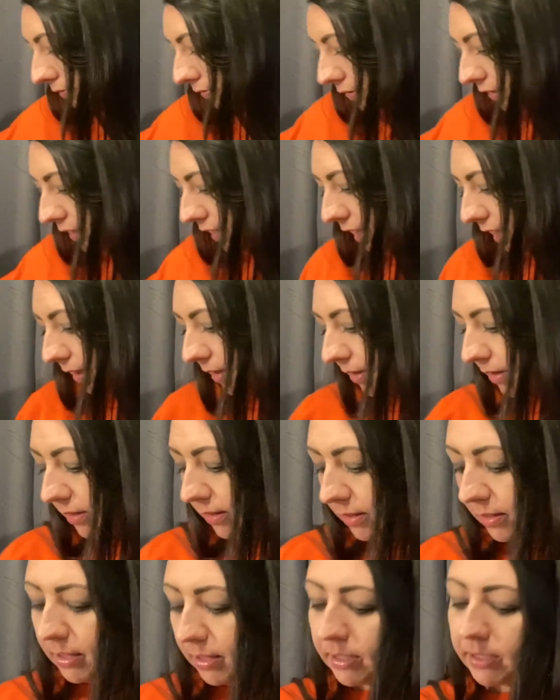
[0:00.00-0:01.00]
Okay,
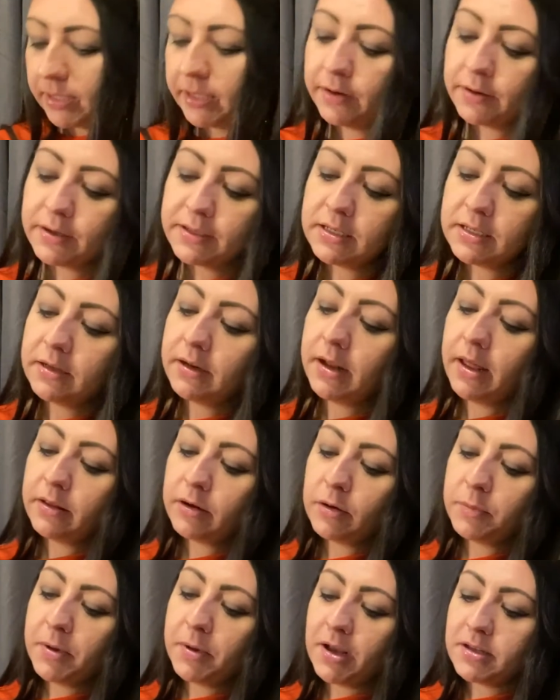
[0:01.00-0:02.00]
here is
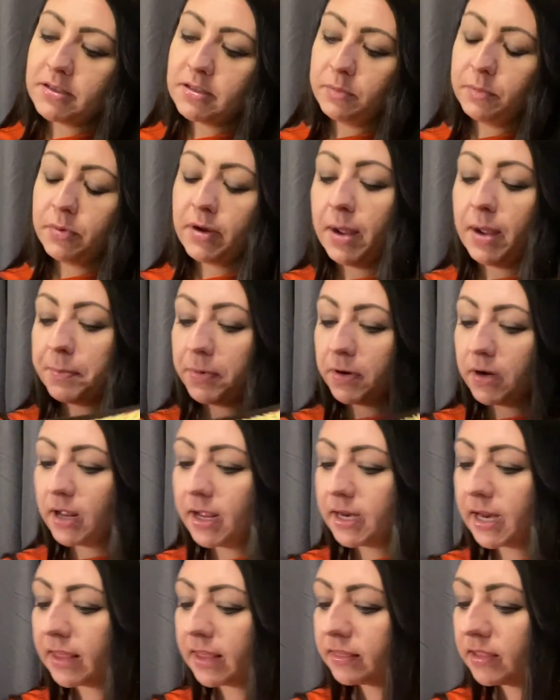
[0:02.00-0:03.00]
another Boston Proper,
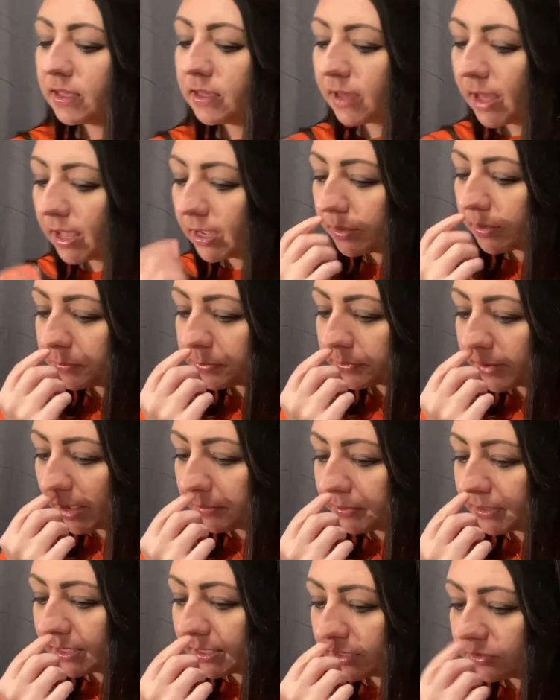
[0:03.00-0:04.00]
and I think I can
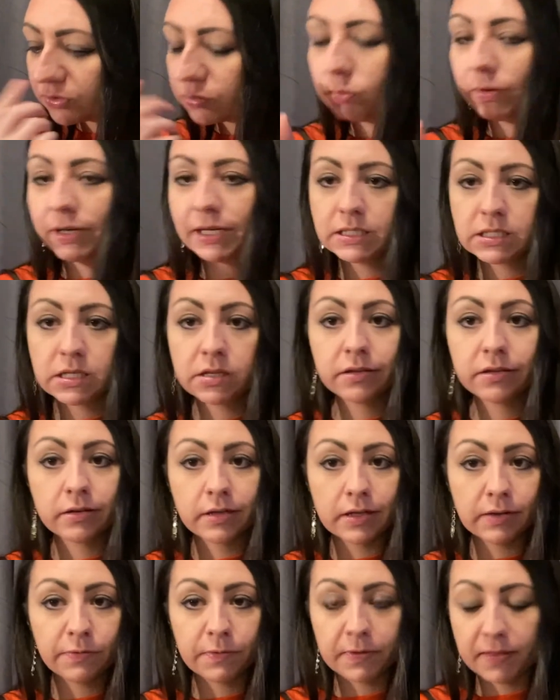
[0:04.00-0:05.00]
probably get 20 to
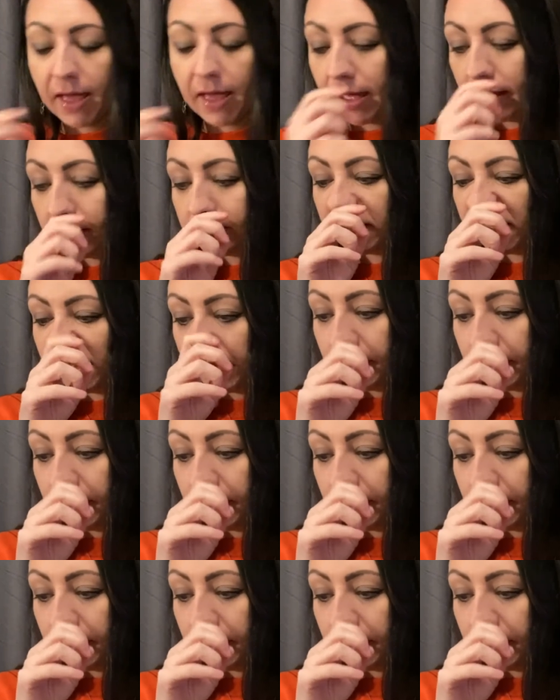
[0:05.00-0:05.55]
30 for that.